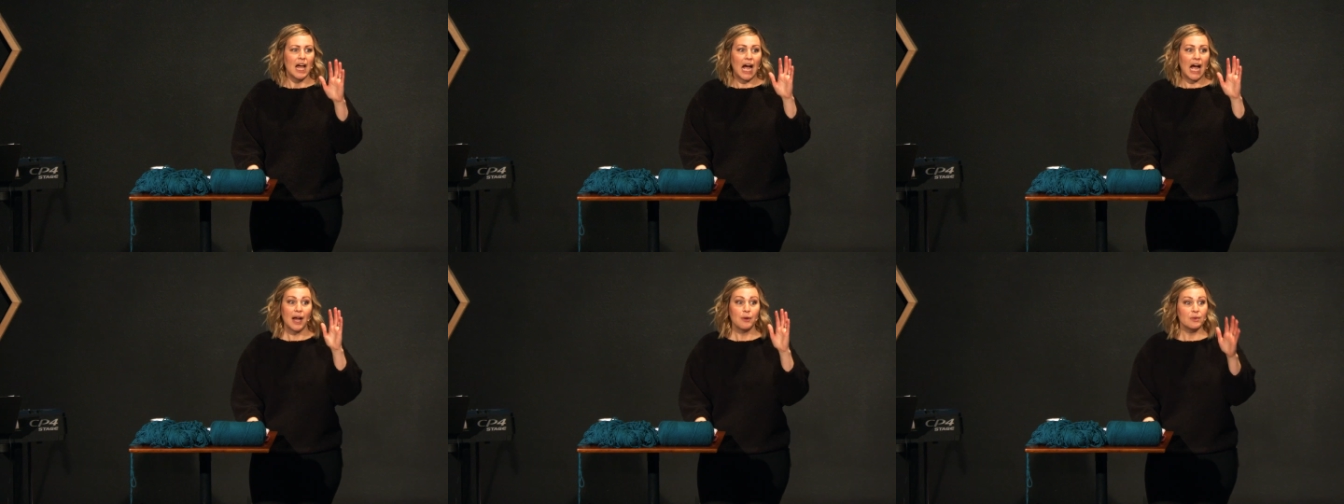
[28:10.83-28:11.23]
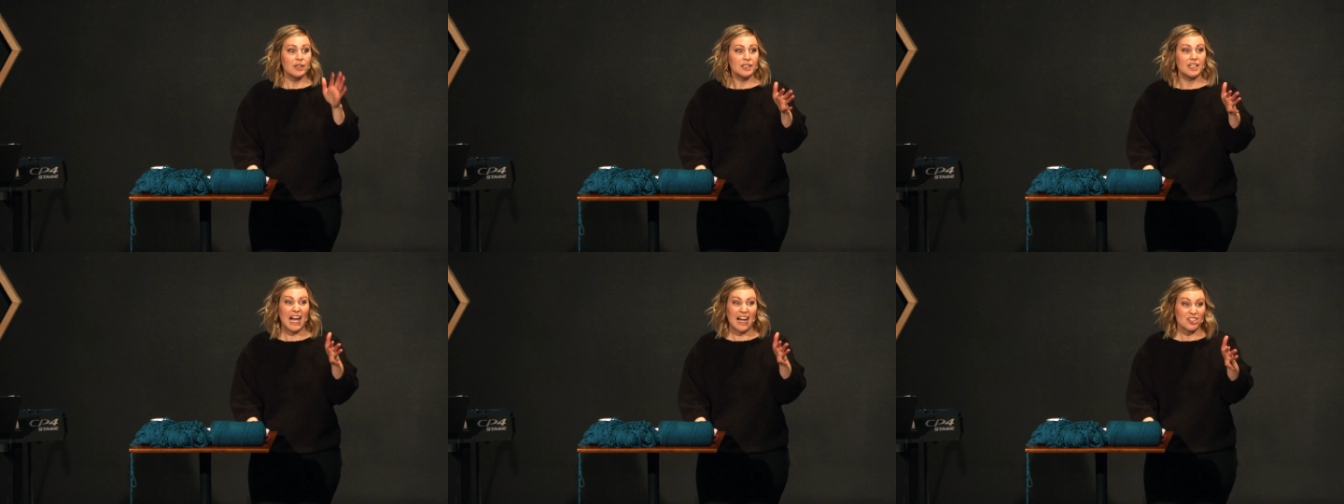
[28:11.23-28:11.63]
I
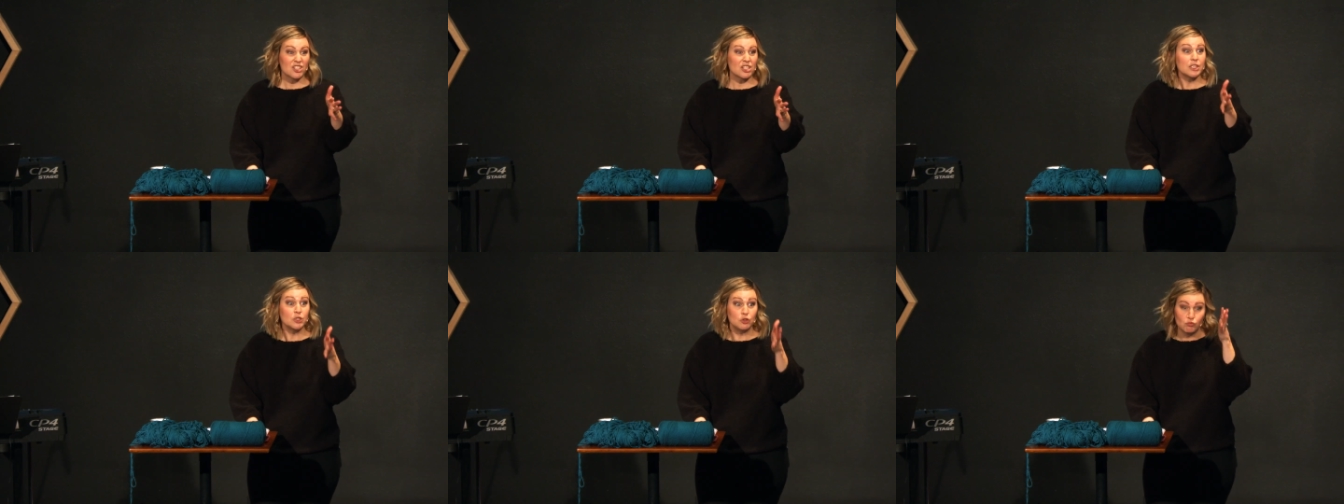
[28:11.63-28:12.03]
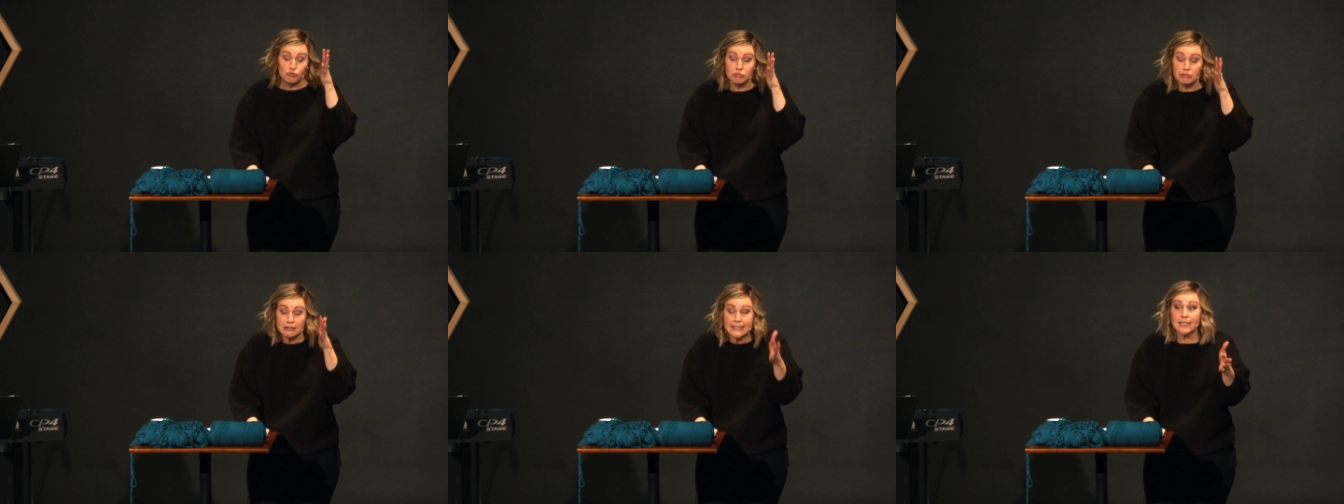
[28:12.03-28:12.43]
really, actually,
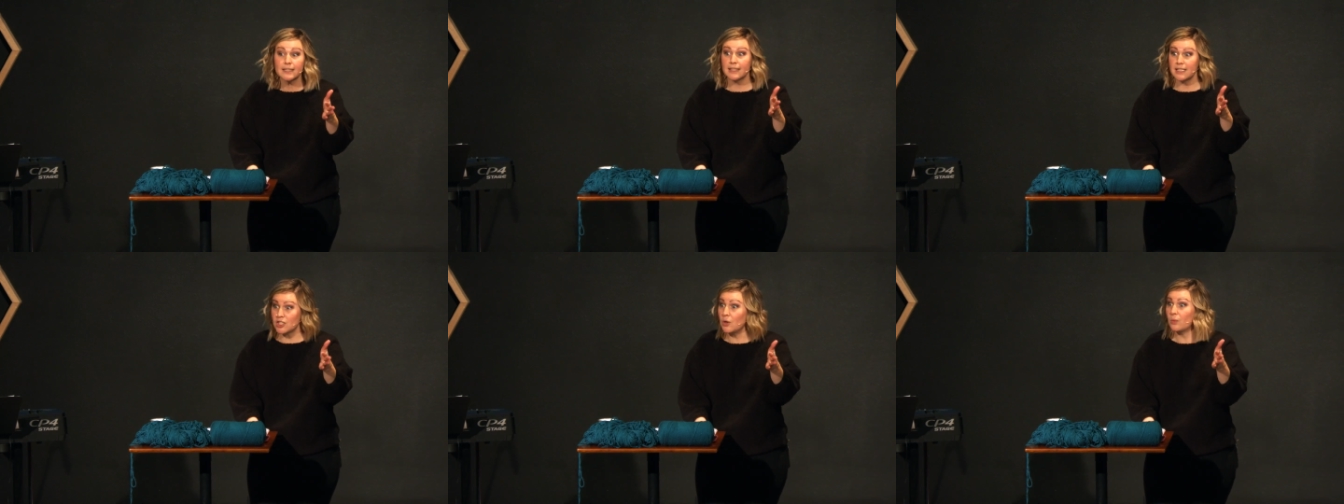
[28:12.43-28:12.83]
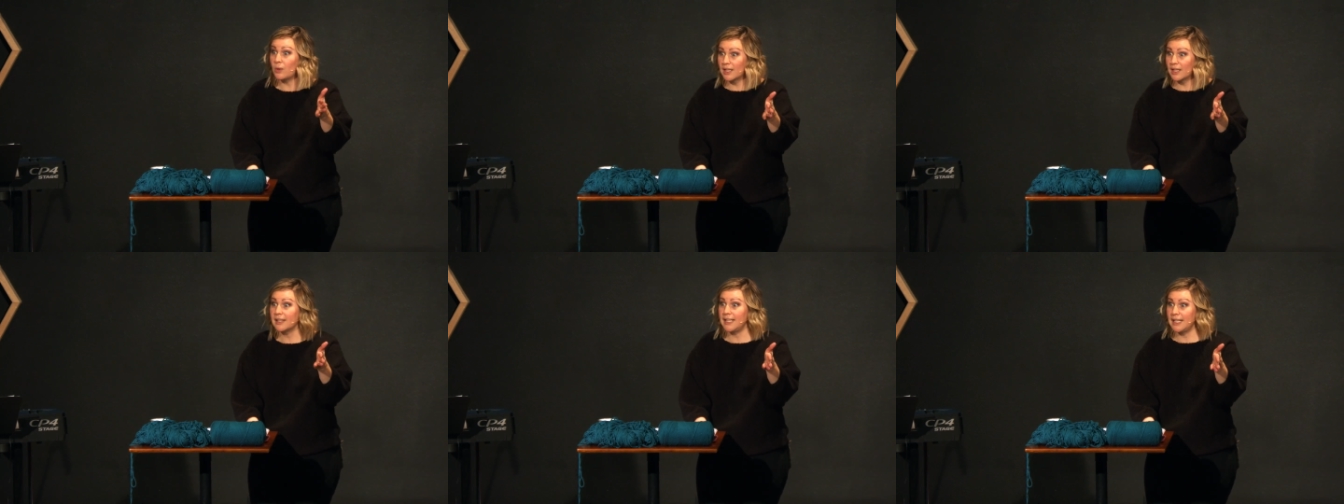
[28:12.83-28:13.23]
really don't
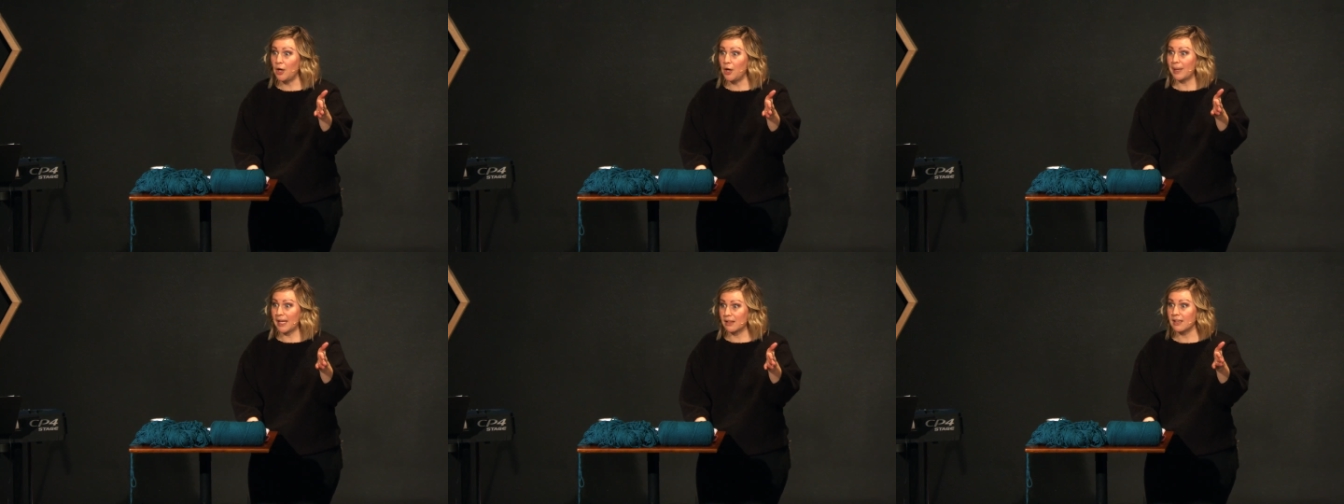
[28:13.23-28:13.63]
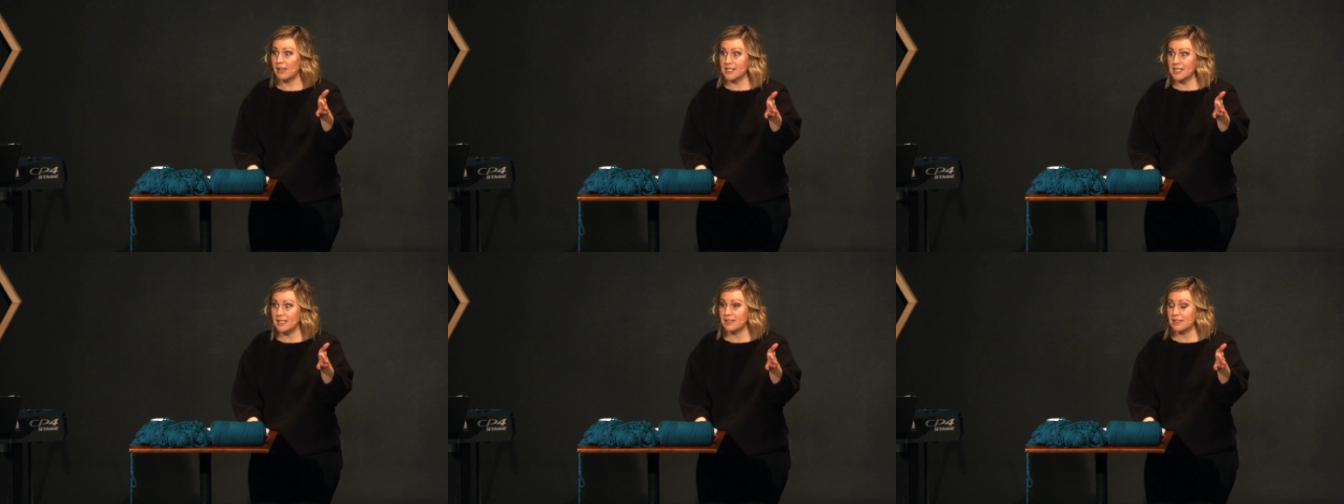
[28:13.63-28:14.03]
want to clean out my
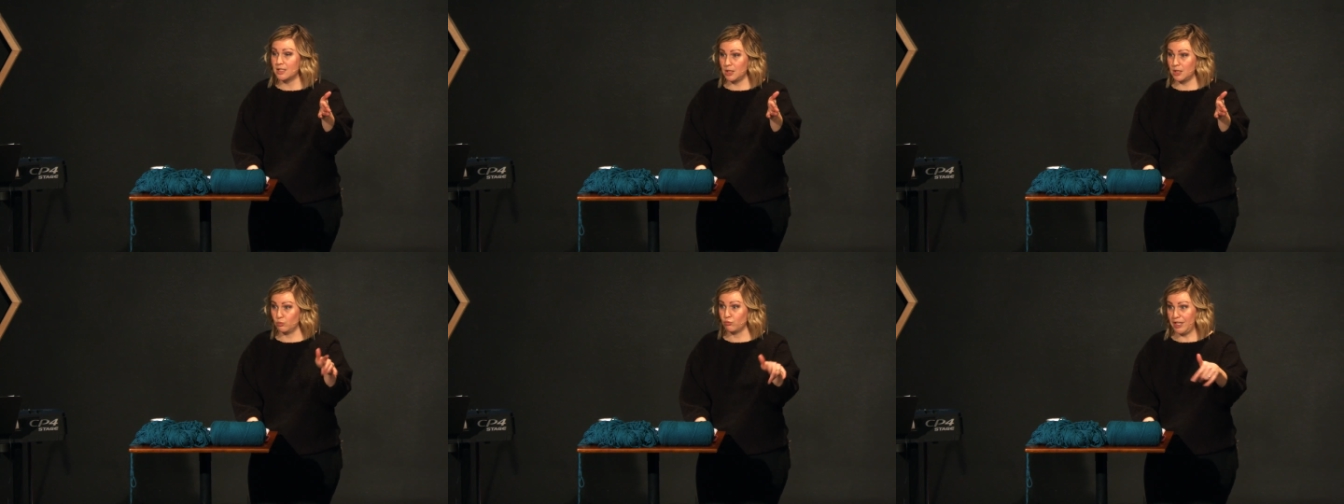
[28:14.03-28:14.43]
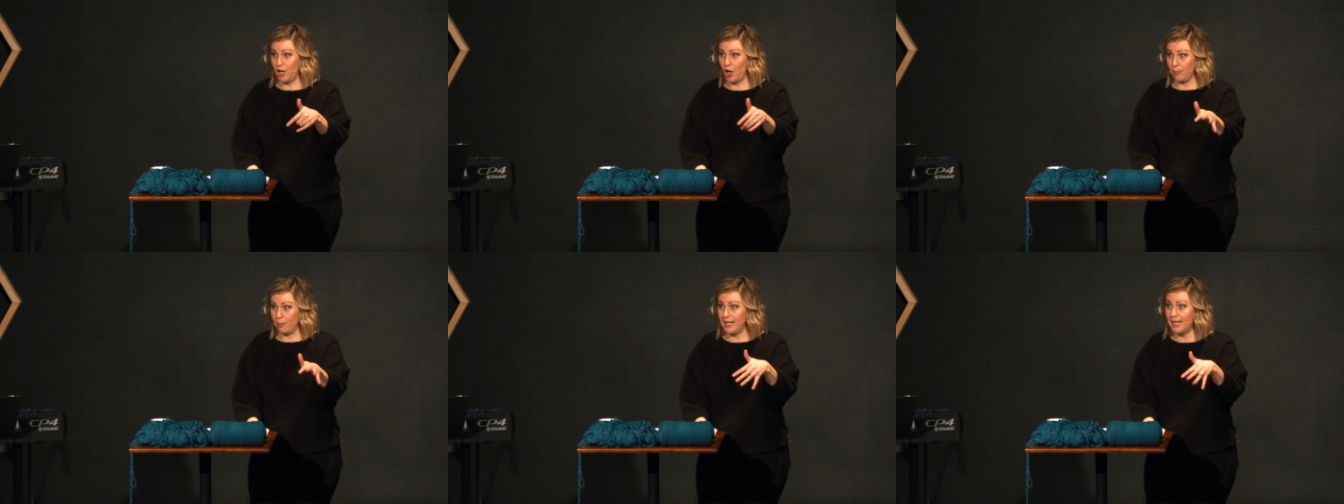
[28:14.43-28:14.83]
closet to
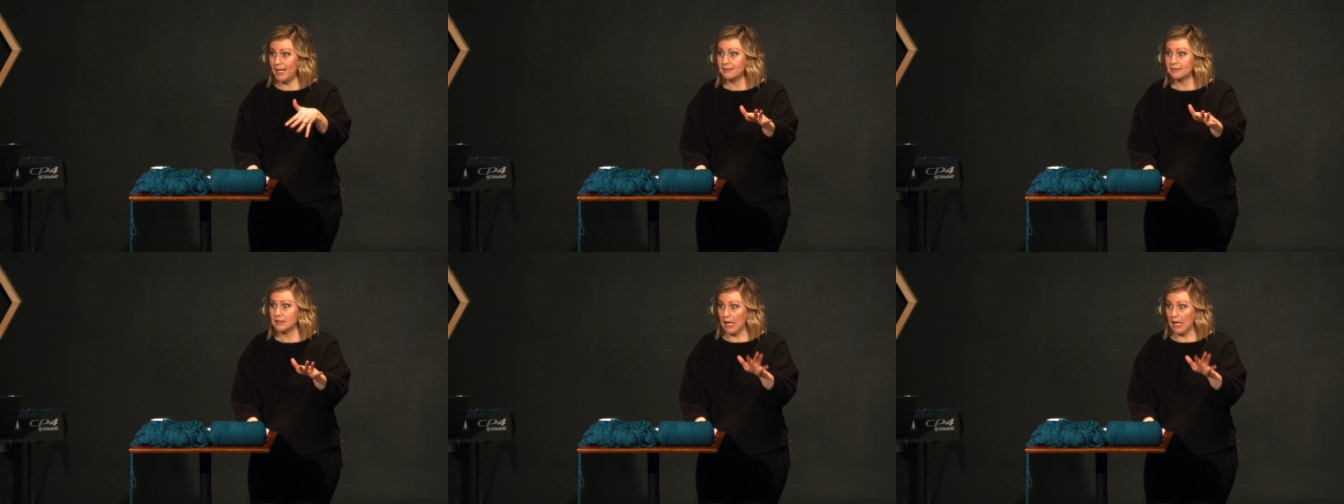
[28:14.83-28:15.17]
recarpet it.